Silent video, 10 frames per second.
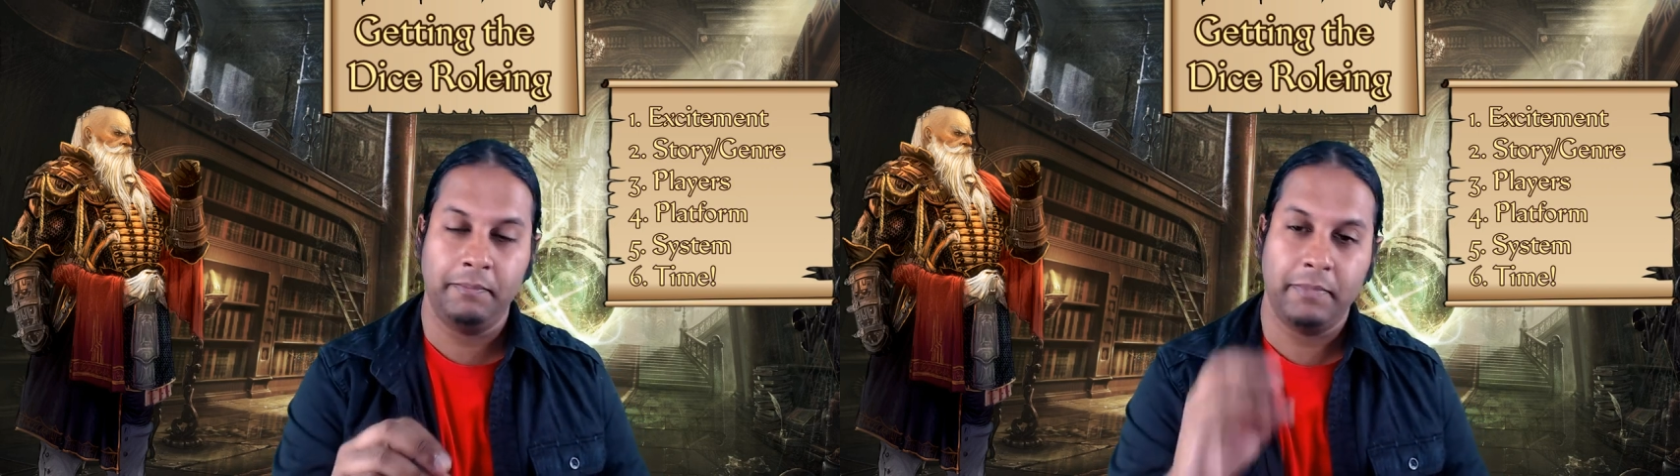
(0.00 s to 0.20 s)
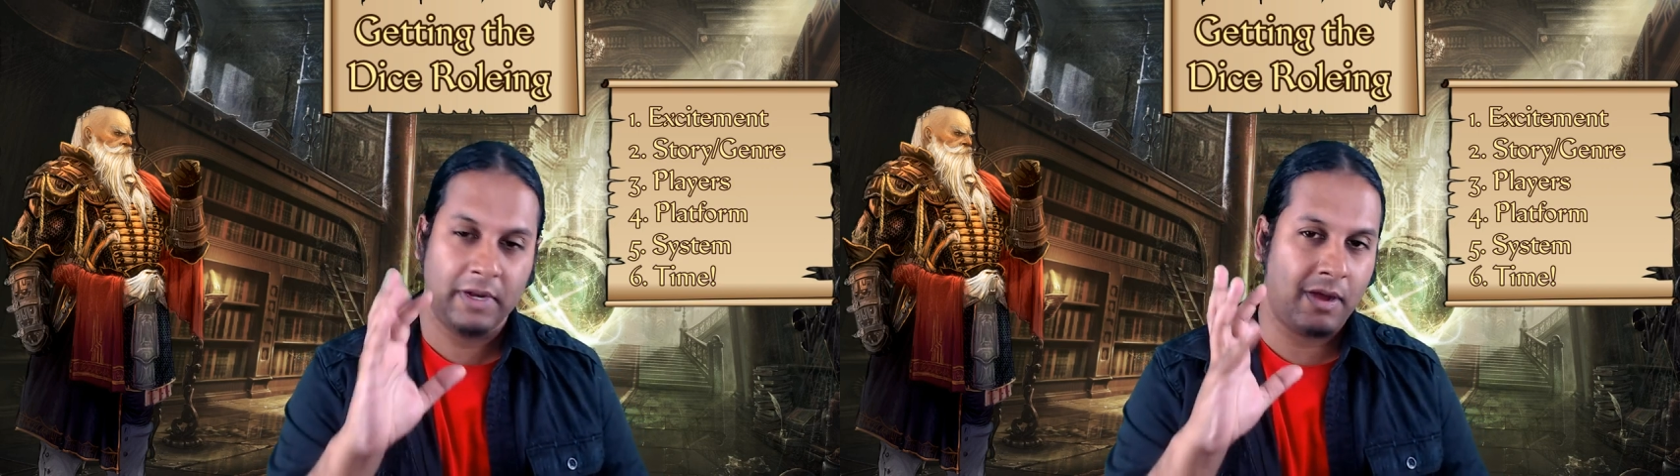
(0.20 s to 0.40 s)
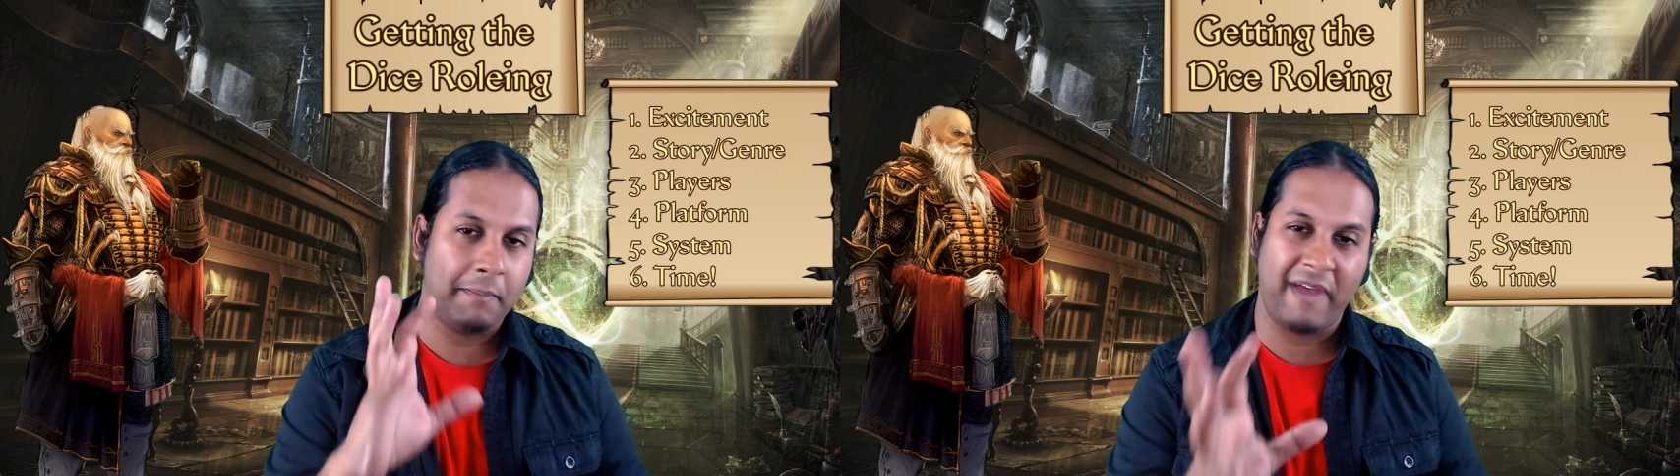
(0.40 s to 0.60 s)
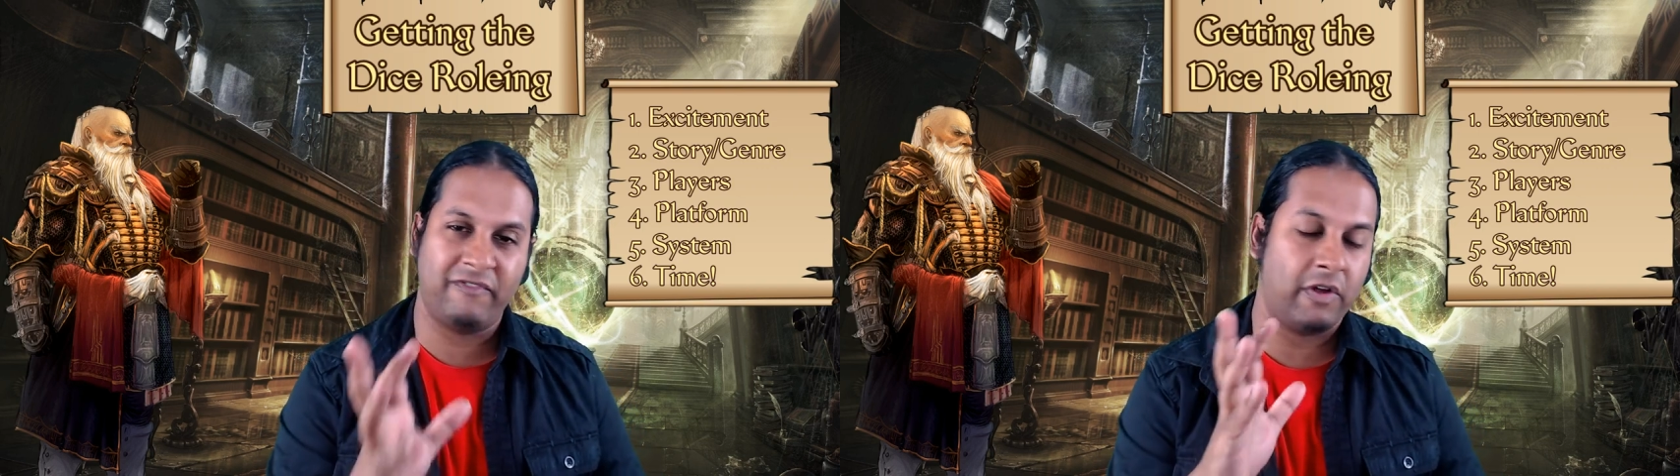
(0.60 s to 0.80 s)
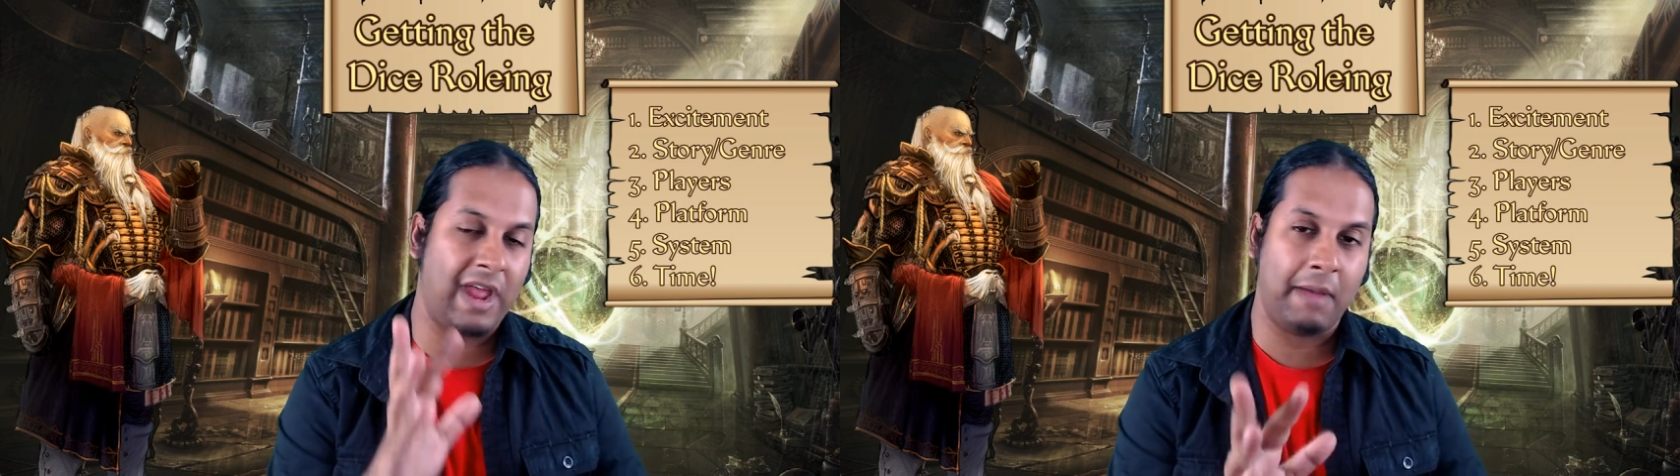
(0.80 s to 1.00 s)
You know, I'm
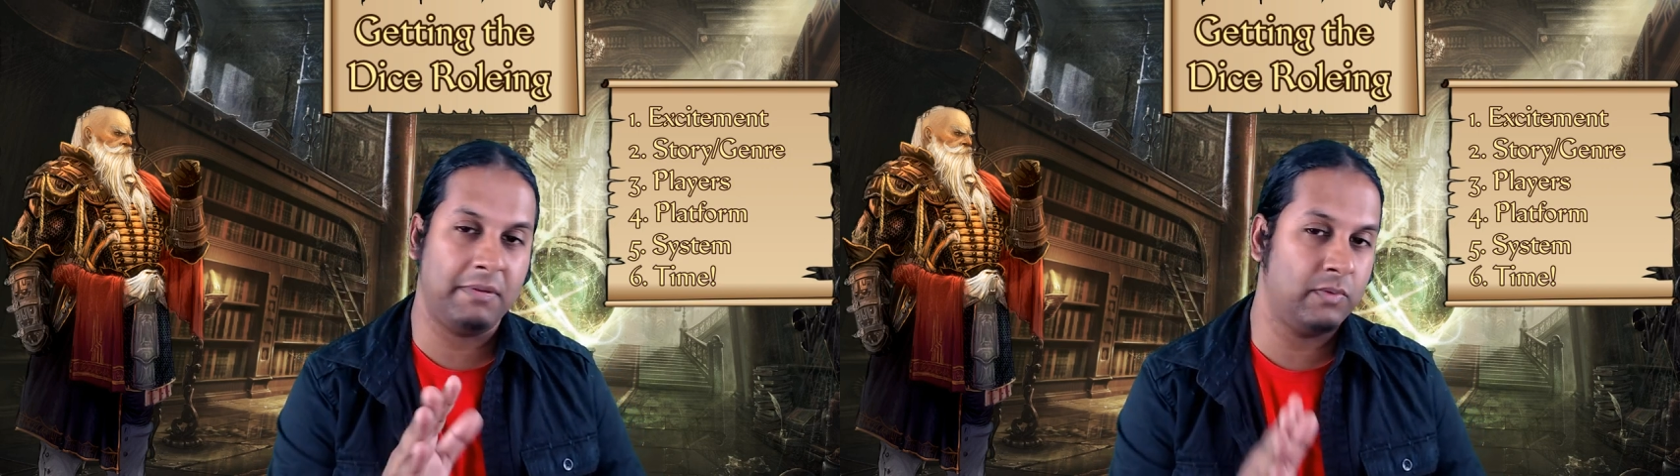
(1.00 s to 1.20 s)
very happy